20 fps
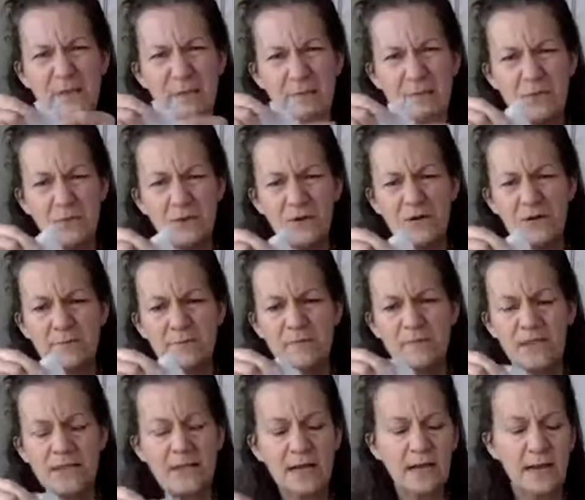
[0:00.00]
a bit more,
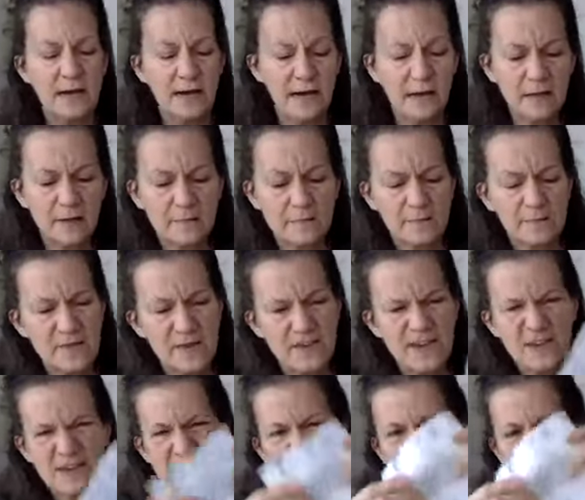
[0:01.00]

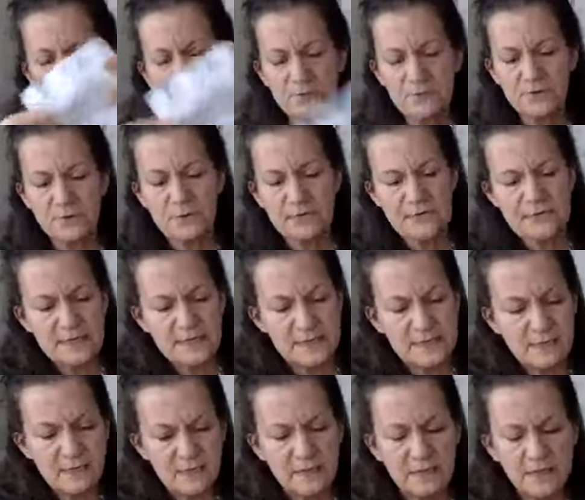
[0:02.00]
and you can see through it
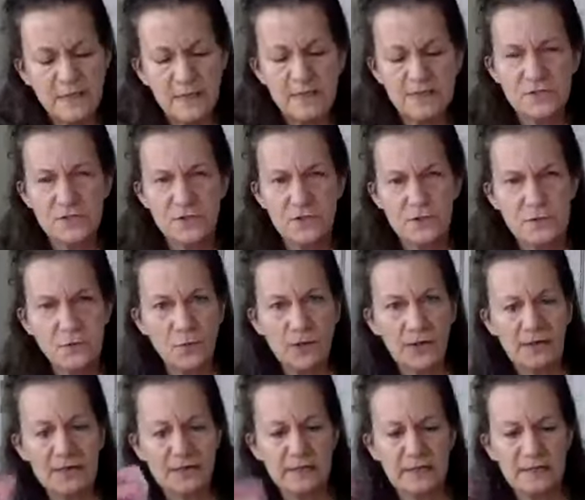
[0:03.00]
easier. So you
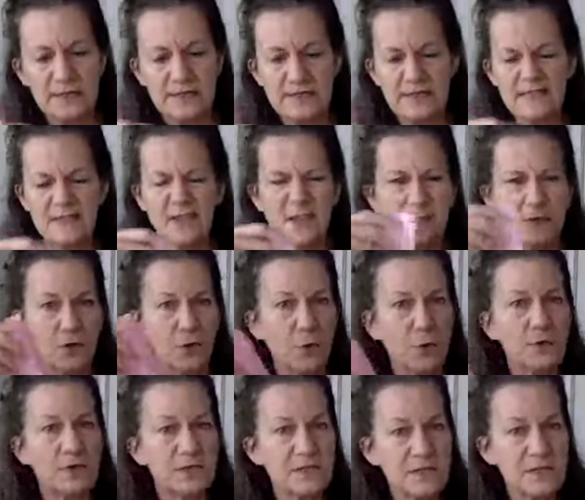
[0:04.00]
want, it's called
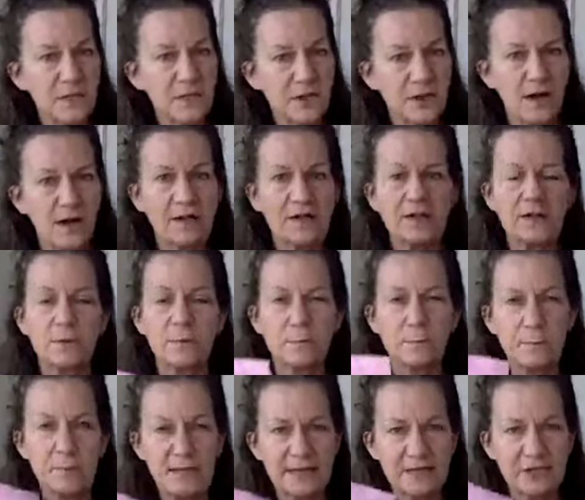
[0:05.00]
quilting cotton or
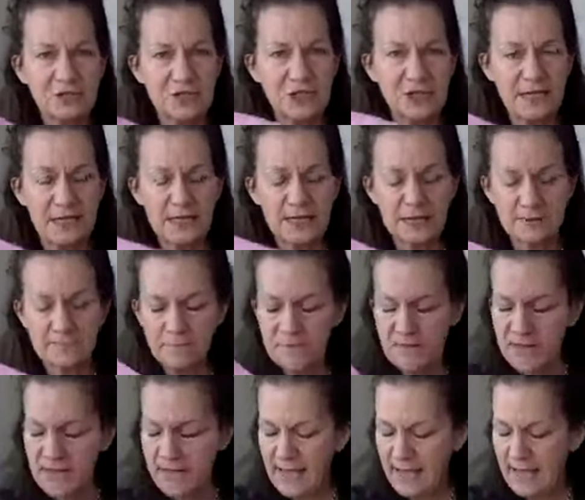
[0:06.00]
bed
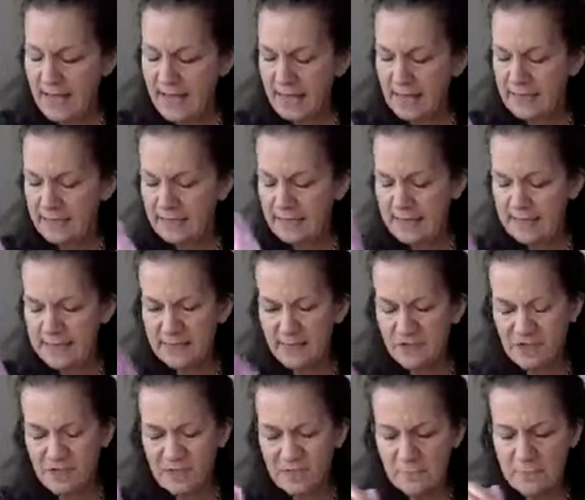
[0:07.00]
sheeting, and
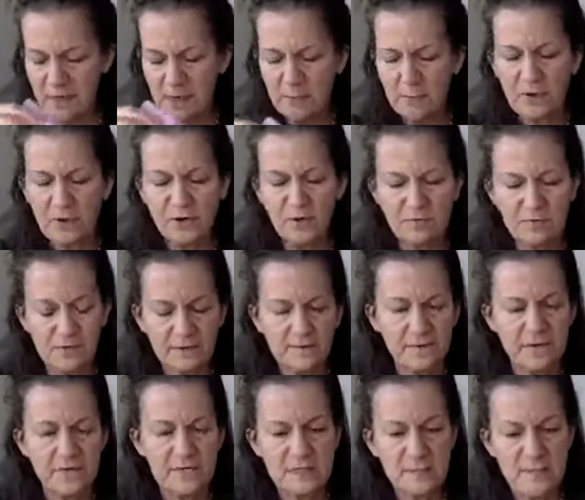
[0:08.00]
it's just about
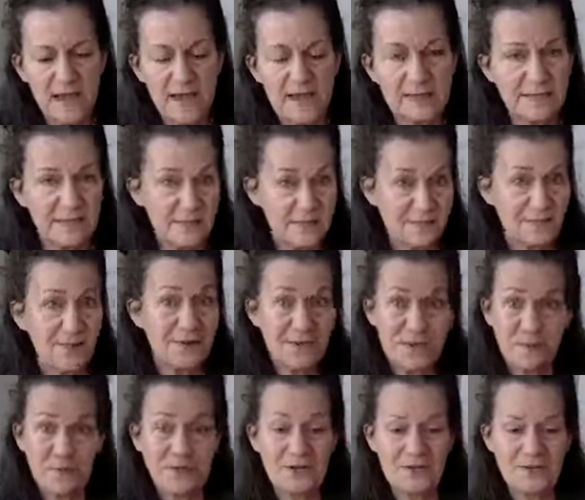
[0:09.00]
perfect for these masks as
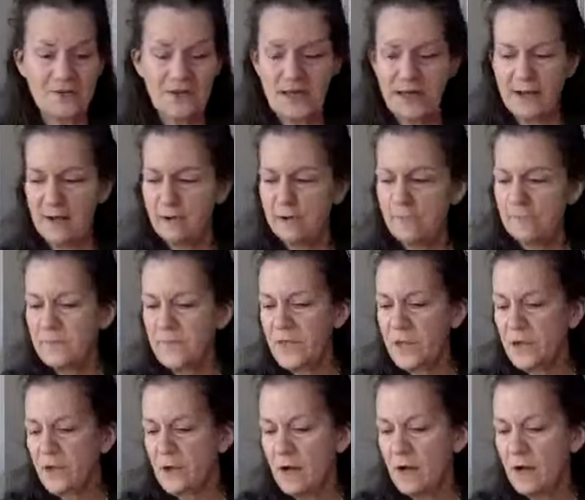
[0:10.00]
far as we know now.